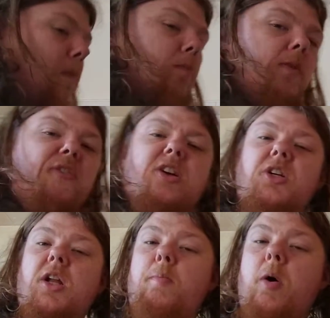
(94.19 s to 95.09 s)
mum's fish
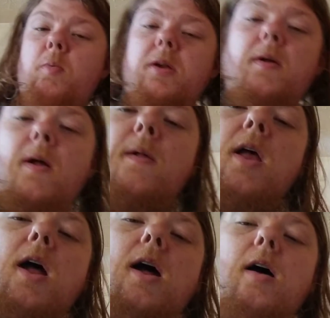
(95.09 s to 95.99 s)
at the moment
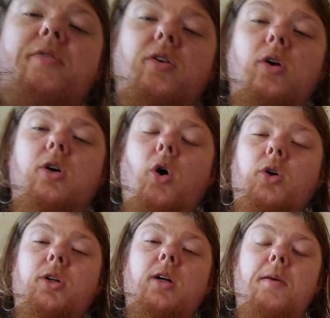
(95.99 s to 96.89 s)
for her
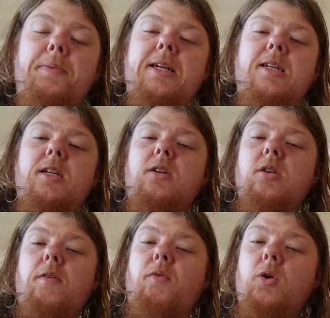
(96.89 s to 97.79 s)
cod pieces,
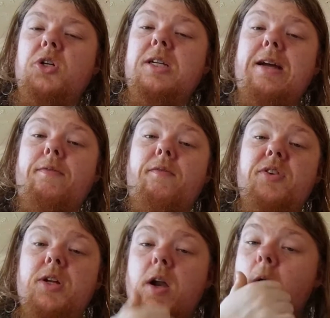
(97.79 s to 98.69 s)
what she's having for
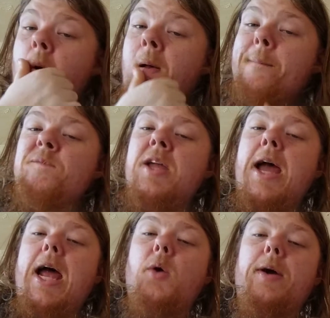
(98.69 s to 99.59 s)
dinner.
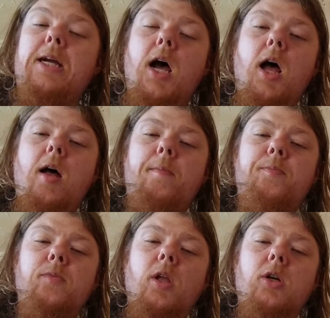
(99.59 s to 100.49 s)
Anyway,
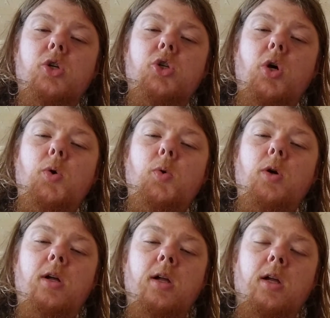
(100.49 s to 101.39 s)
so
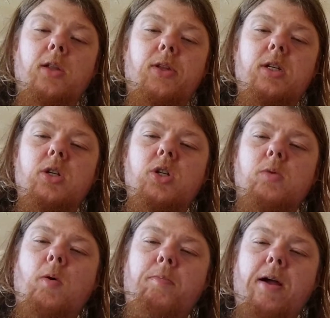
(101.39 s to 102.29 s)
this is
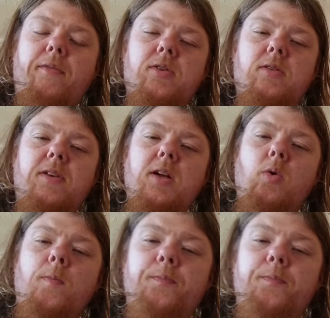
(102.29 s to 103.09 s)
just my breakfast video